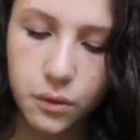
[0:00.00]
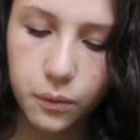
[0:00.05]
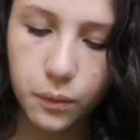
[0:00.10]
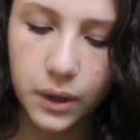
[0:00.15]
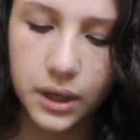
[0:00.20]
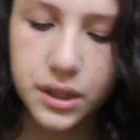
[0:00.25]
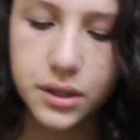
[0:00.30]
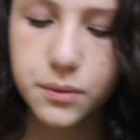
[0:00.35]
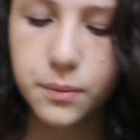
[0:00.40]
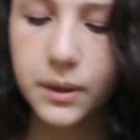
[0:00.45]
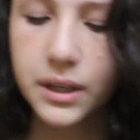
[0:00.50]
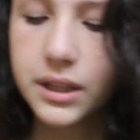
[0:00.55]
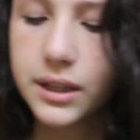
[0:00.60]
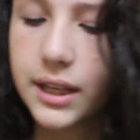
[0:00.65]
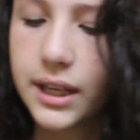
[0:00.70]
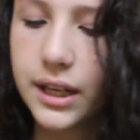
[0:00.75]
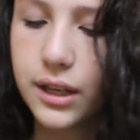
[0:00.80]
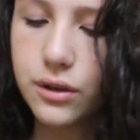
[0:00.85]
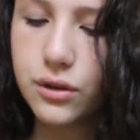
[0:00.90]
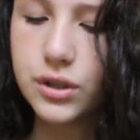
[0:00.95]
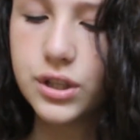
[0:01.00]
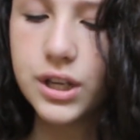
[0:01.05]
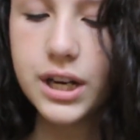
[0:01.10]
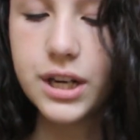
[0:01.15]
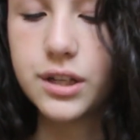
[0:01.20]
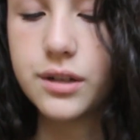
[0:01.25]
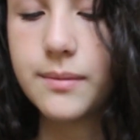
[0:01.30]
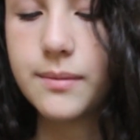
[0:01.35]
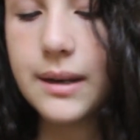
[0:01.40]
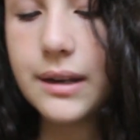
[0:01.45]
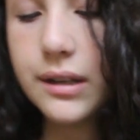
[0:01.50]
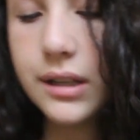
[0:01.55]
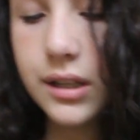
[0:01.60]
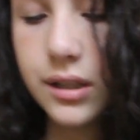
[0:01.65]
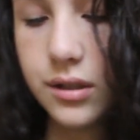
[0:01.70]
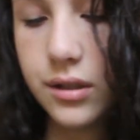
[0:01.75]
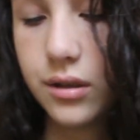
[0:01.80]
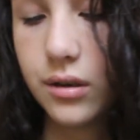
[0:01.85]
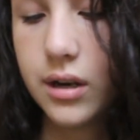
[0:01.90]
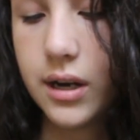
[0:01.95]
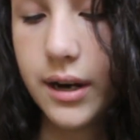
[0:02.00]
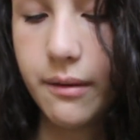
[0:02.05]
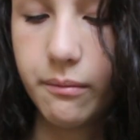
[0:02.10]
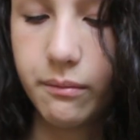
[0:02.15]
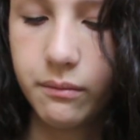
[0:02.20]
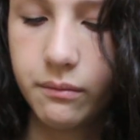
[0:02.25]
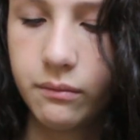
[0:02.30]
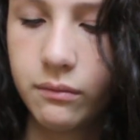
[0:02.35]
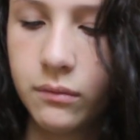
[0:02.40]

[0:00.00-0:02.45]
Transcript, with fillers: What's one thing you change about Instagram?